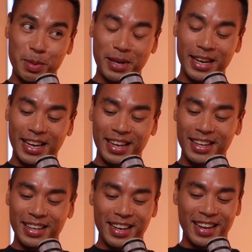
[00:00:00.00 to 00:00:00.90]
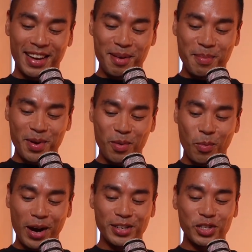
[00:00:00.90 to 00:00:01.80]
beginning?
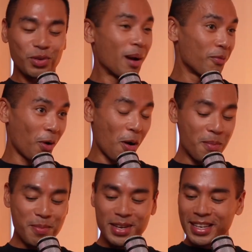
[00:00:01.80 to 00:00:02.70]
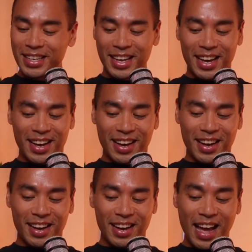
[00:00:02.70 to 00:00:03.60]
Where did you come from?
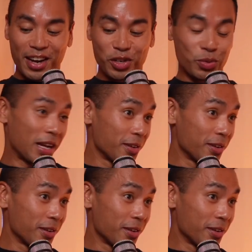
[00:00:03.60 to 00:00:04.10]
How did you get your